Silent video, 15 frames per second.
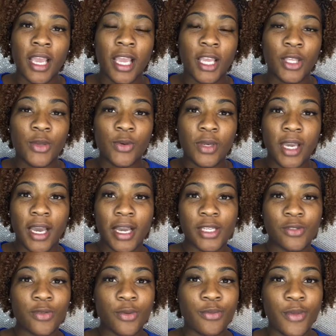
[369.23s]
And you
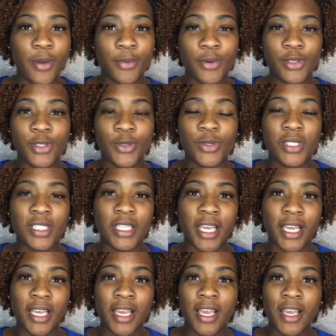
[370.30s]
guys remember to
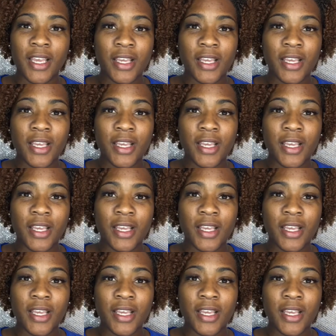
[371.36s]
stay